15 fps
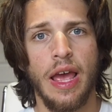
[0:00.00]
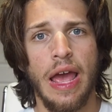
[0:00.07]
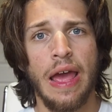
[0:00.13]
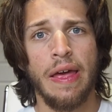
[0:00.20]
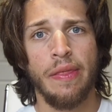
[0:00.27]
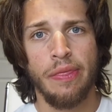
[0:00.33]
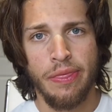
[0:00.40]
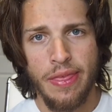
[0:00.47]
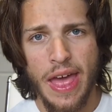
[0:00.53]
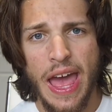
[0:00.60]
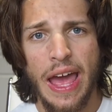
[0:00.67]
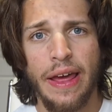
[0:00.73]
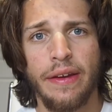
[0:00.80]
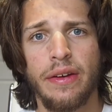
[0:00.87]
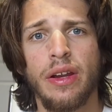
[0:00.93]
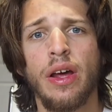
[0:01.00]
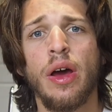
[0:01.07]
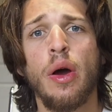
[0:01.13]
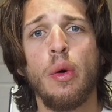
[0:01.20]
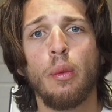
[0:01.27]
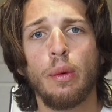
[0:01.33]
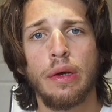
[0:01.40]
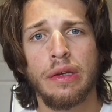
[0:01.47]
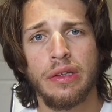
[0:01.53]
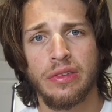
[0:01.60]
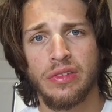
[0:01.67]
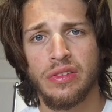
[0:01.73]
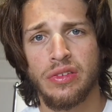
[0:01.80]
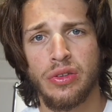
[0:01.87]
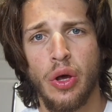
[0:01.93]
And then we
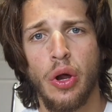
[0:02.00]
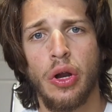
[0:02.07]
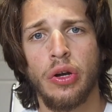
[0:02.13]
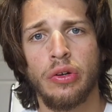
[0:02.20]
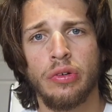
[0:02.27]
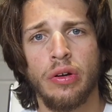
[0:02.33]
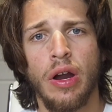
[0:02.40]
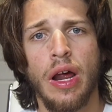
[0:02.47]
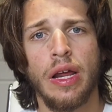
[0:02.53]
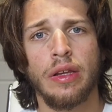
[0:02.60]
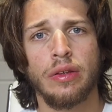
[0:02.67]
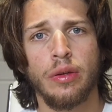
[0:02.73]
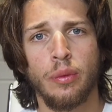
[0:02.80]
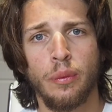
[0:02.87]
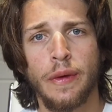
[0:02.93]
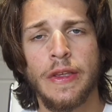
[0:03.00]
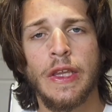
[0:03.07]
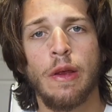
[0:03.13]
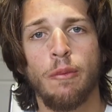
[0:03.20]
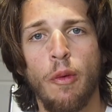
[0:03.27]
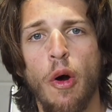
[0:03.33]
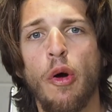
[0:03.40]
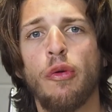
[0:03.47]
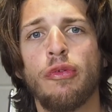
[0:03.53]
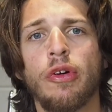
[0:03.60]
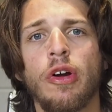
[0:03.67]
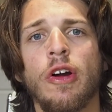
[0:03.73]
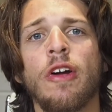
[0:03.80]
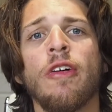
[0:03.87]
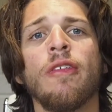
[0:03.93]
can start trying to win them
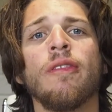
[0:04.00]
over